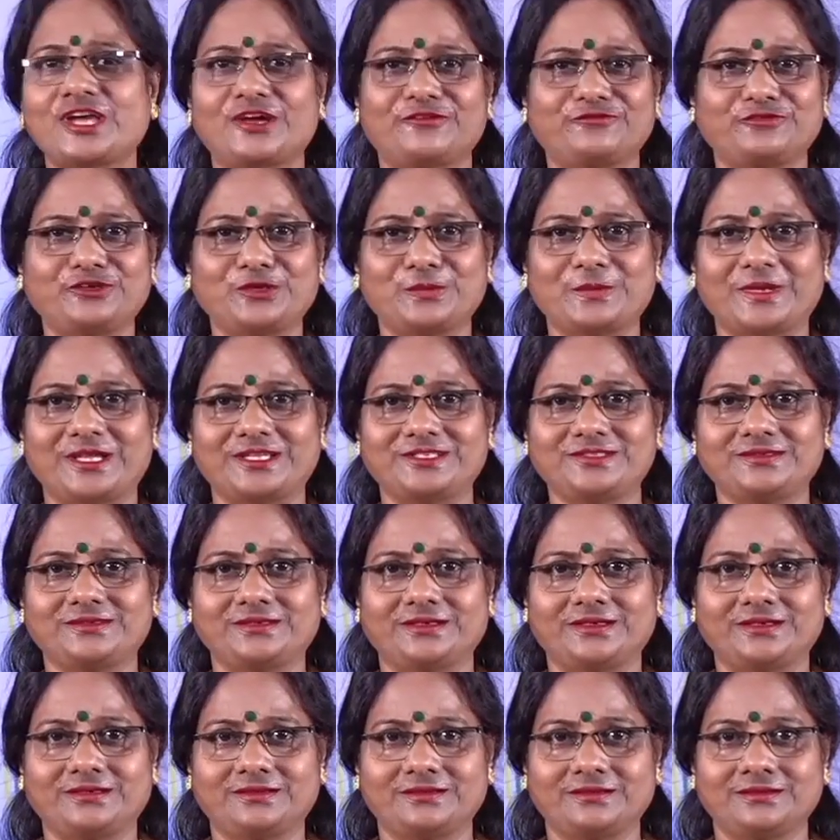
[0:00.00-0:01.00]
have to imagine
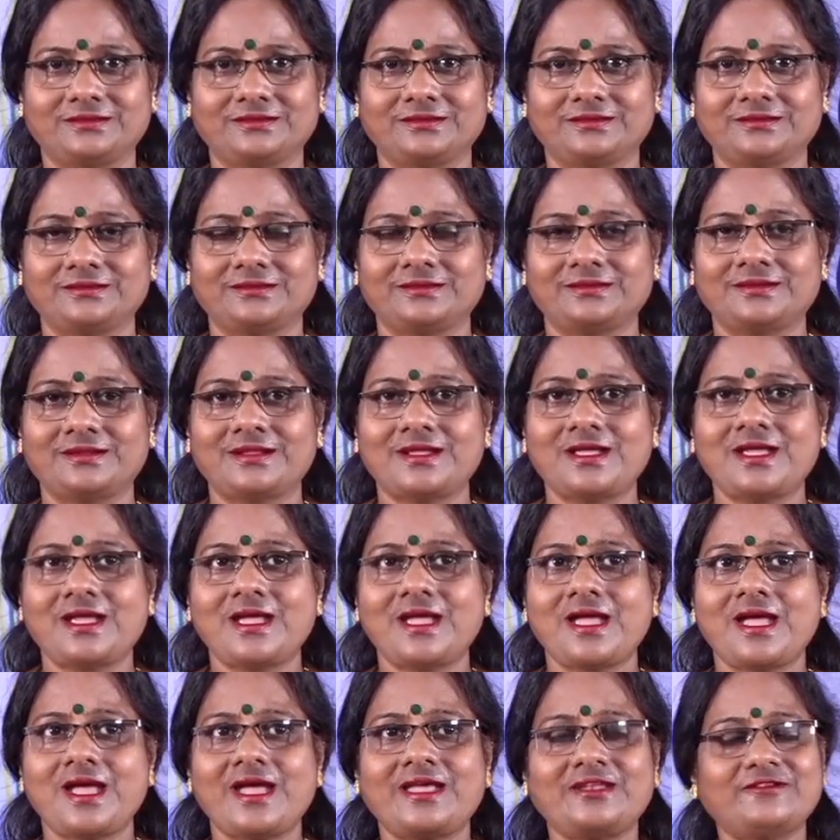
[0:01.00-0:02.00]
it.
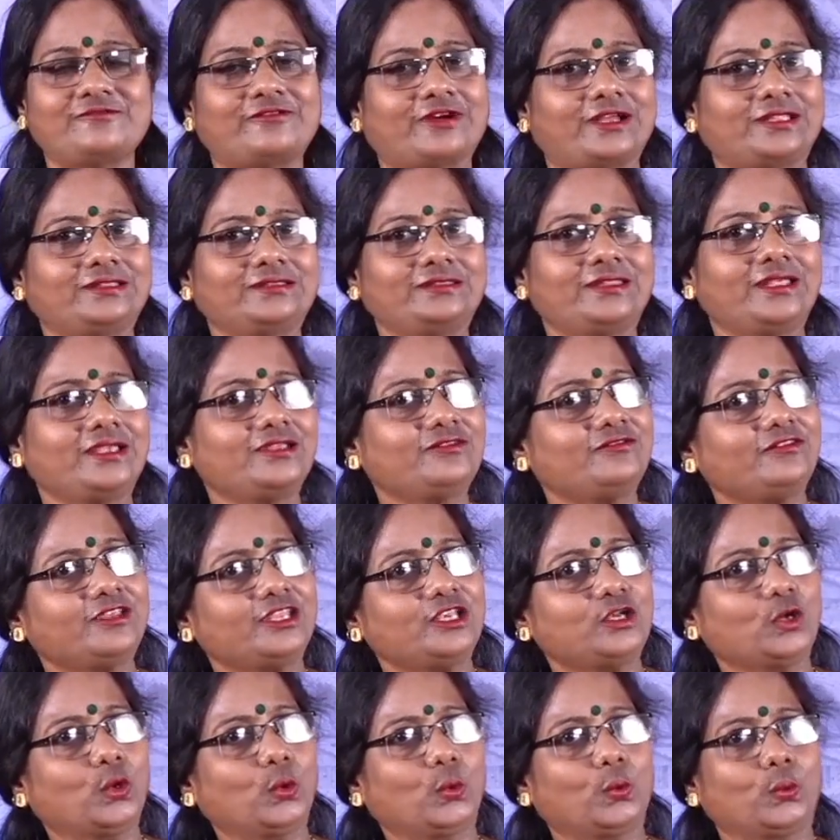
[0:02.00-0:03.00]
And one thing
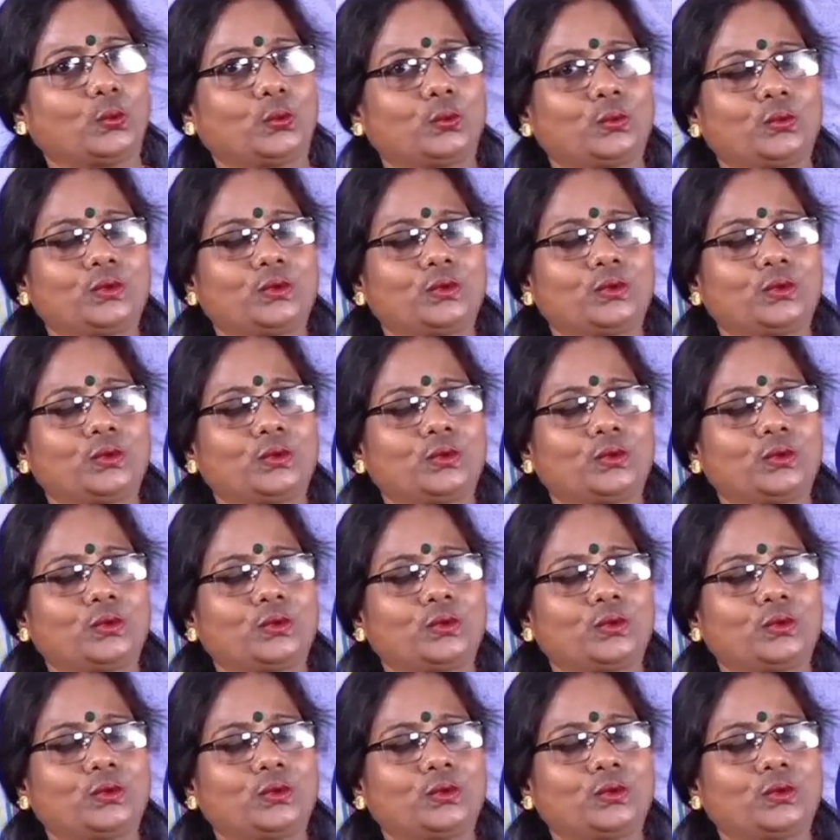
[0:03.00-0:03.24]
we know,